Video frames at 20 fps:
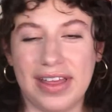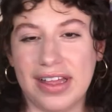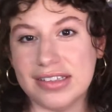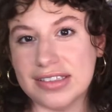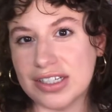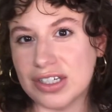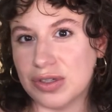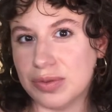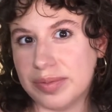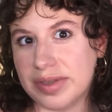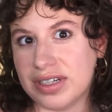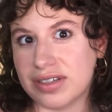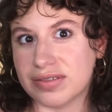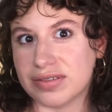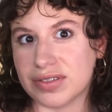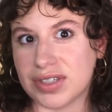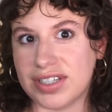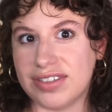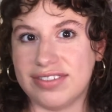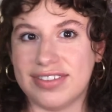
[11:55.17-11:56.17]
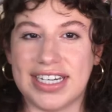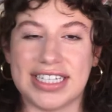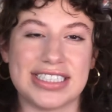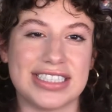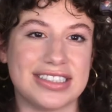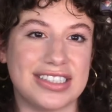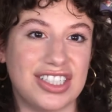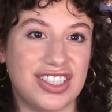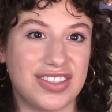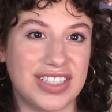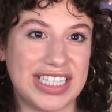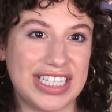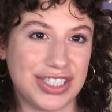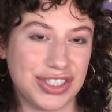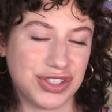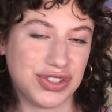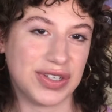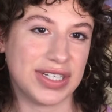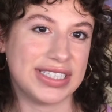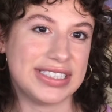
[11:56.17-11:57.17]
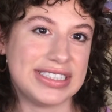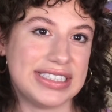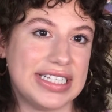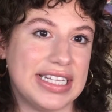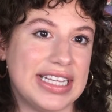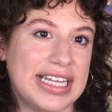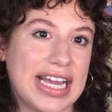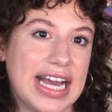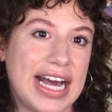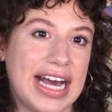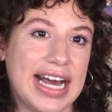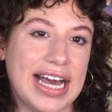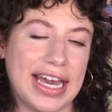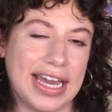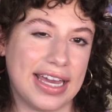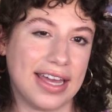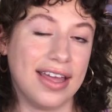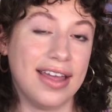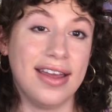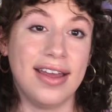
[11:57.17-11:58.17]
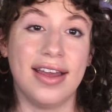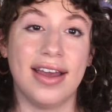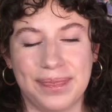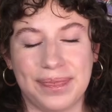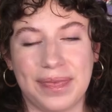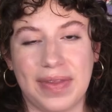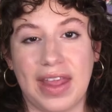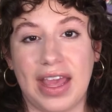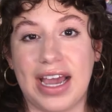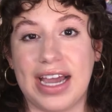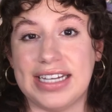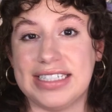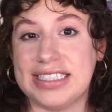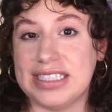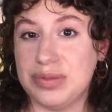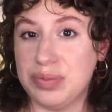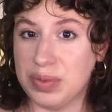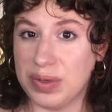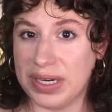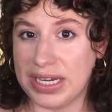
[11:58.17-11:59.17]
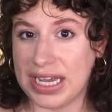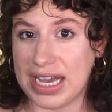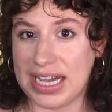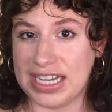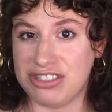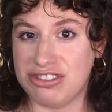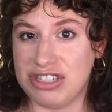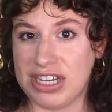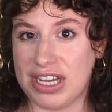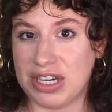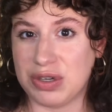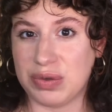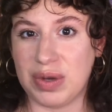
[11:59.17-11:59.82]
a little bit of reflect, a little interest to the eye. I did bring eyeshadow